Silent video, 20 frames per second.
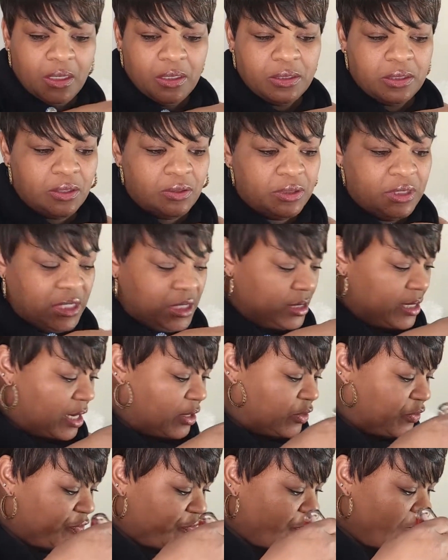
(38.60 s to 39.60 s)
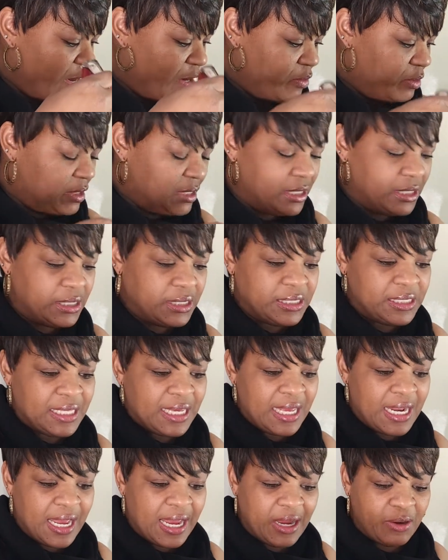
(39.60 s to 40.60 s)
So these are the fragrances
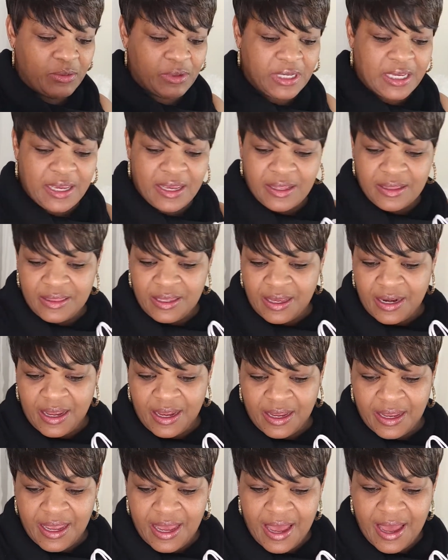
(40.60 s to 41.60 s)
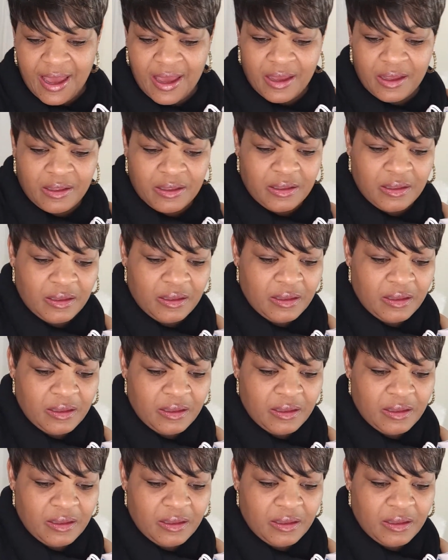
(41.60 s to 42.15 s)
that I got.